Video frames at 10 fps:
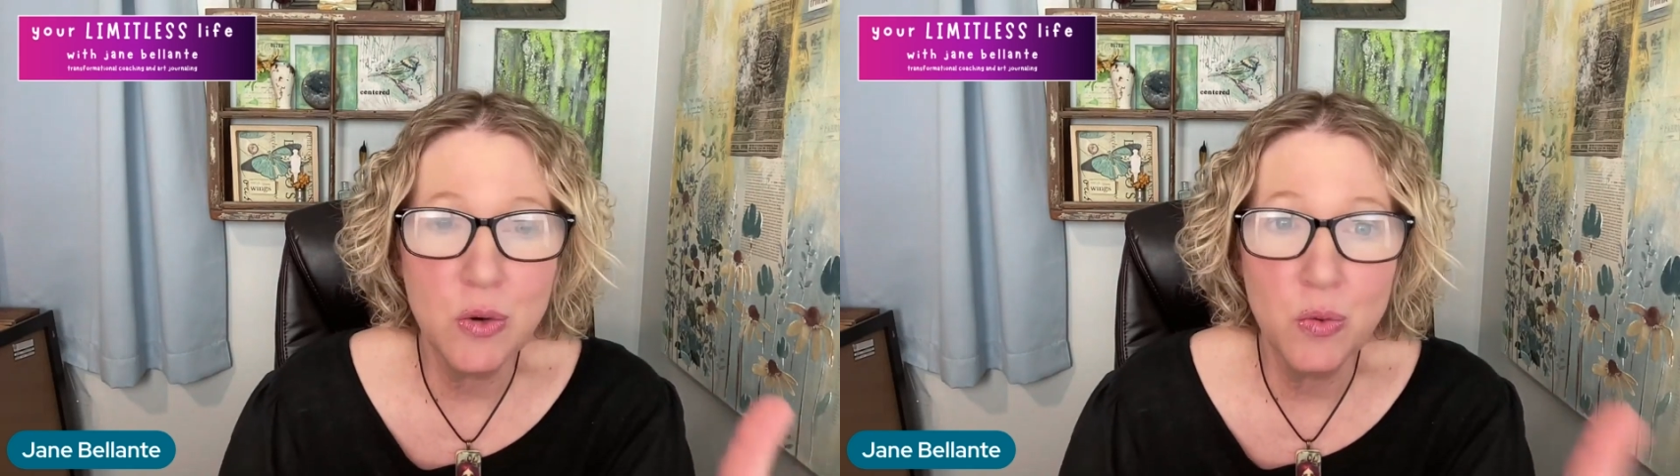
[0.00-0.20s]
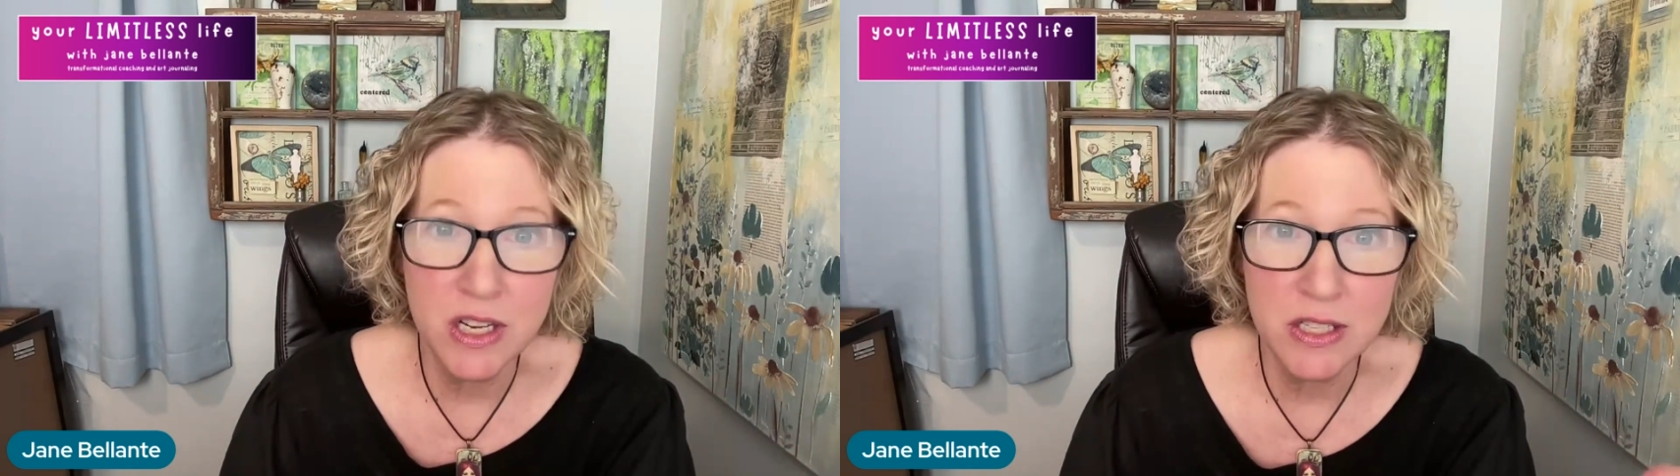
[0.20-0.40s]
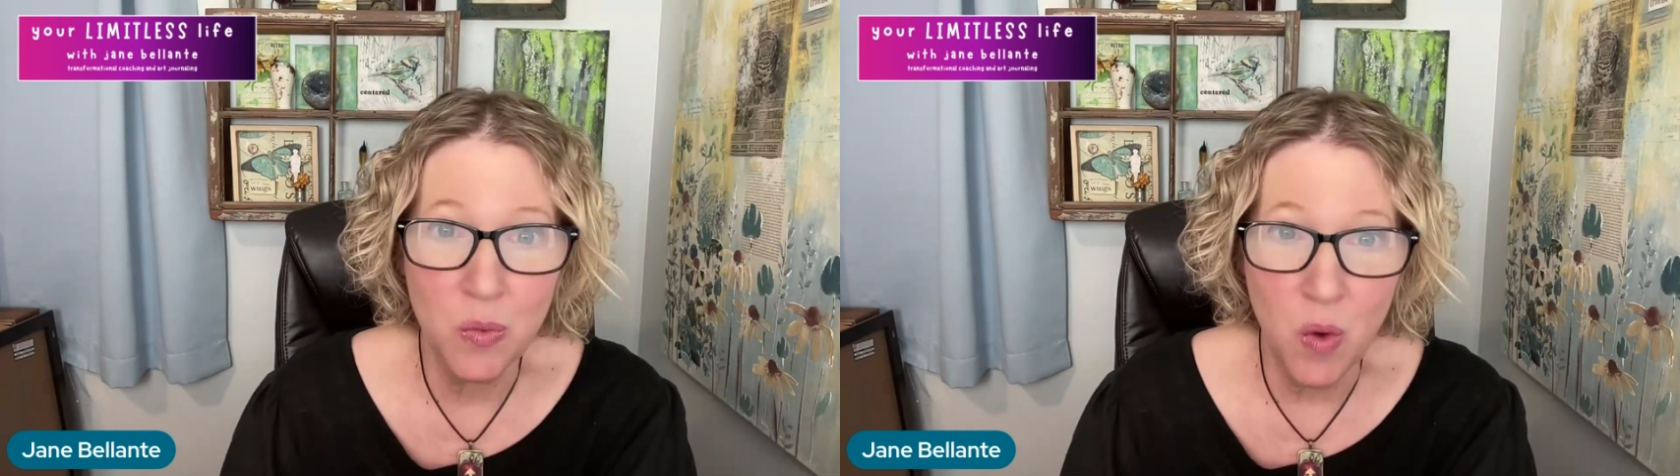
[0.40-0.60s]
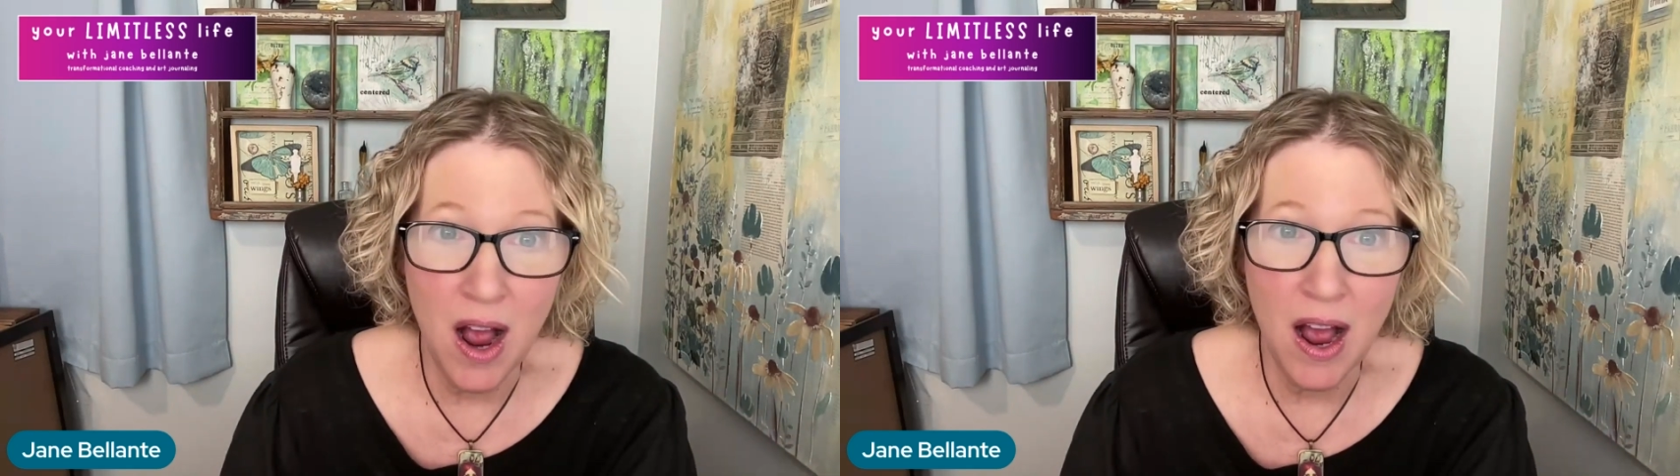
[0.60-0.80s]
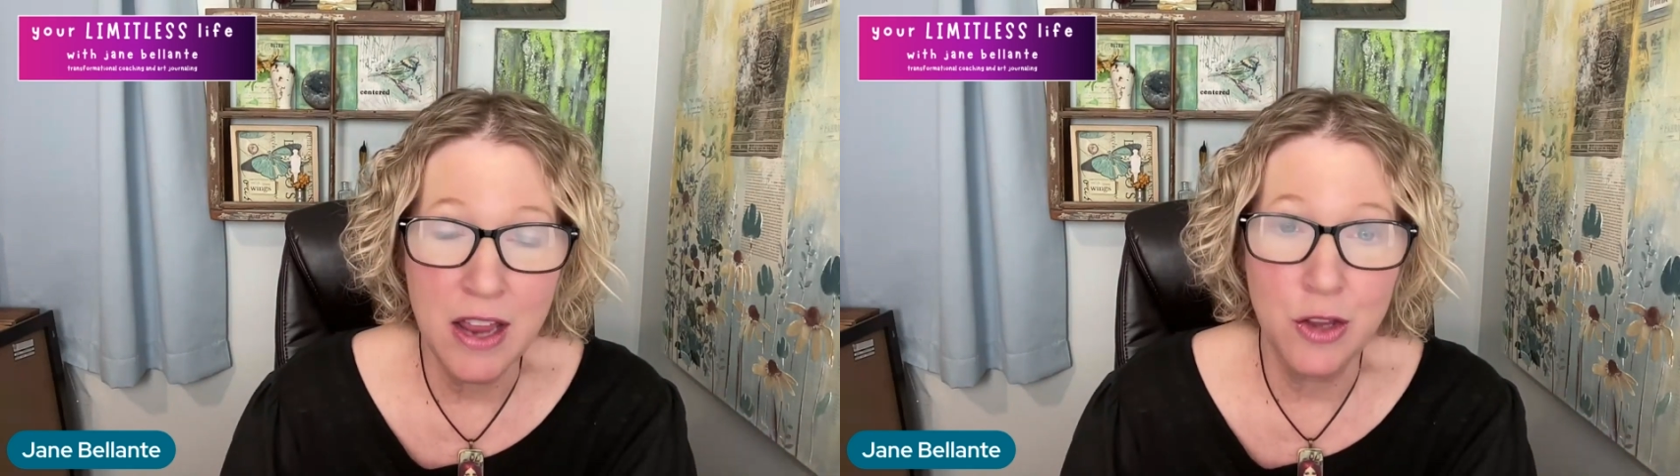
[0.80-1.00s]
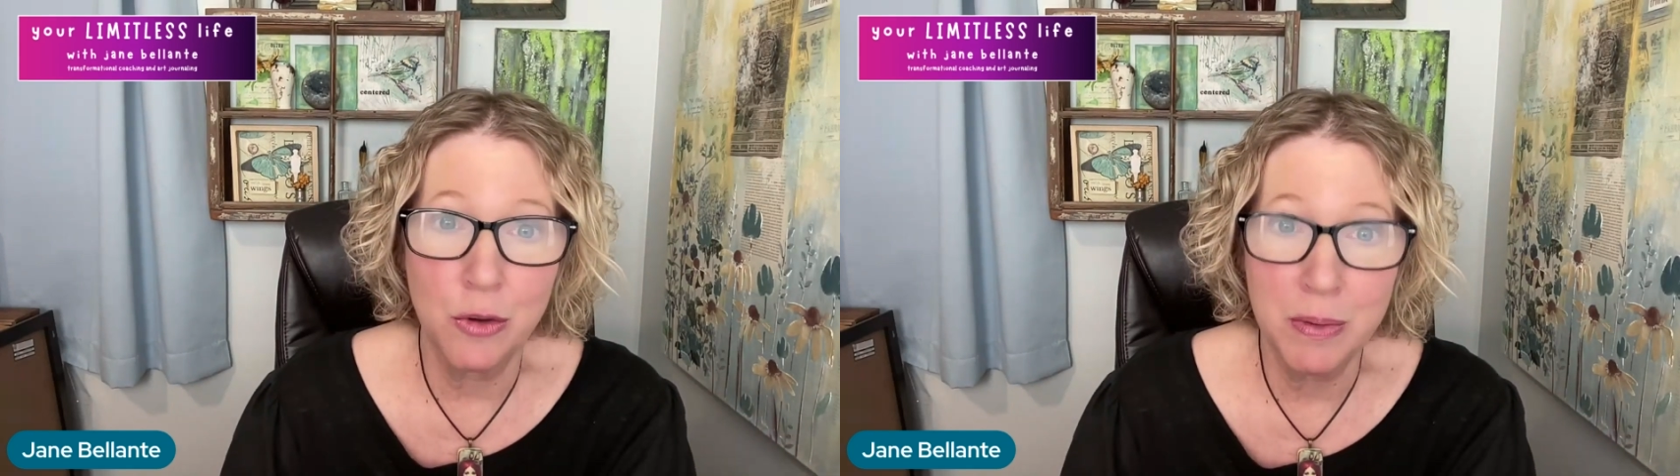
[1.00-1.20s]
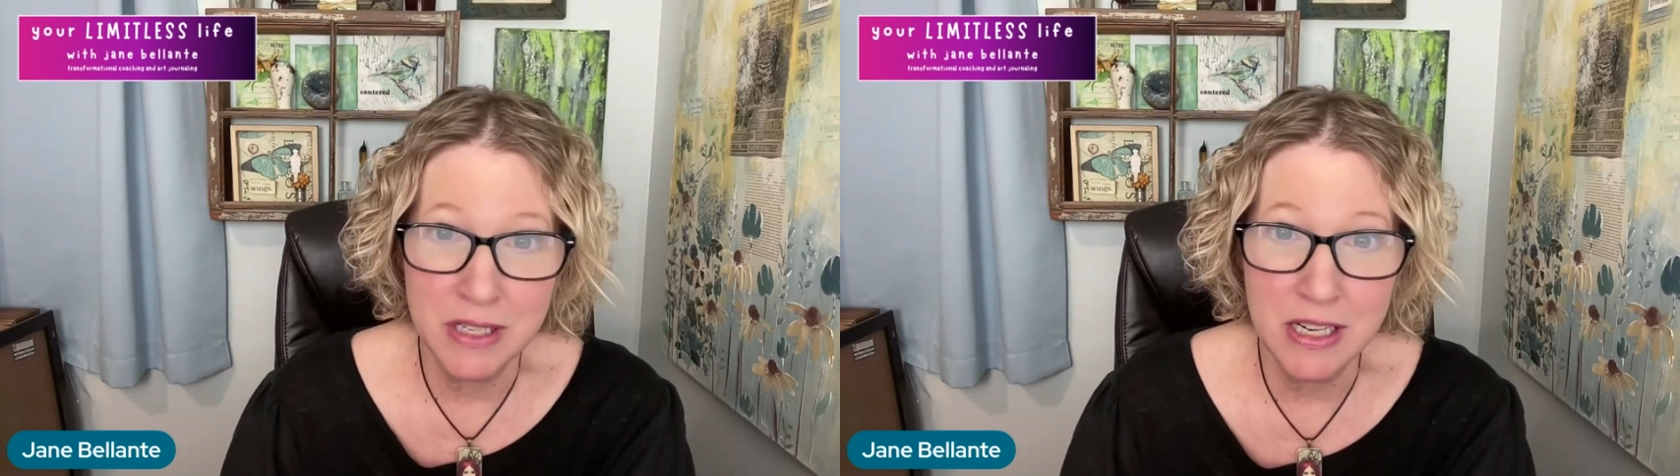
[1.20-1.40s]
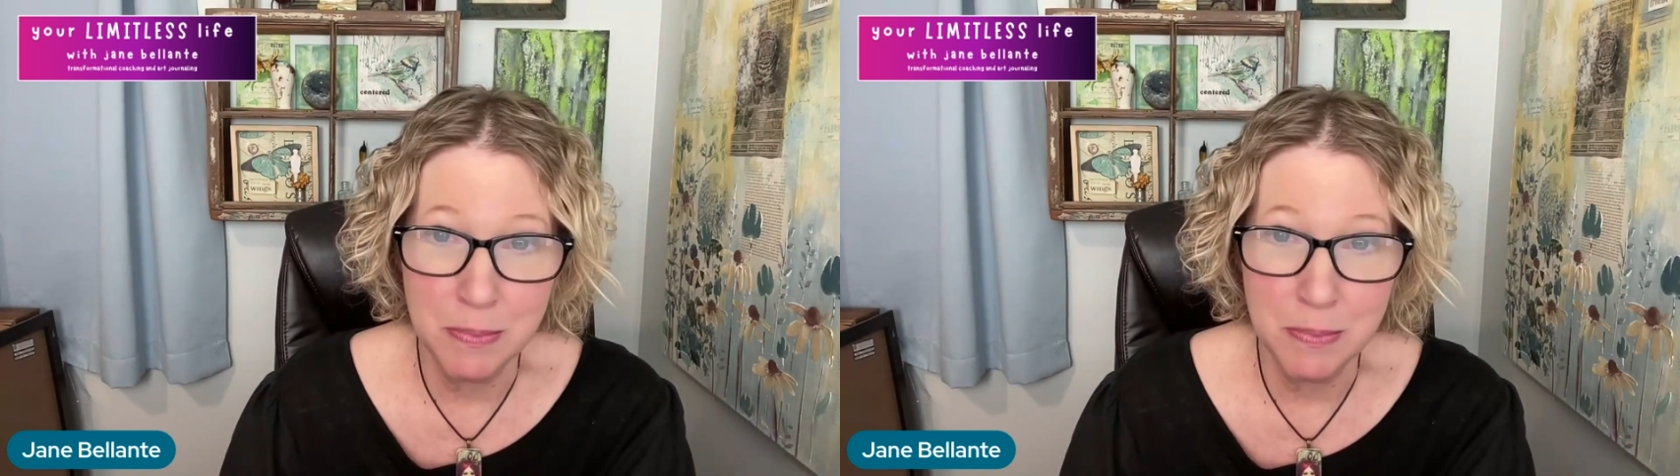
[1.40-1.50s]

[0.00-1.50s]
reason why your business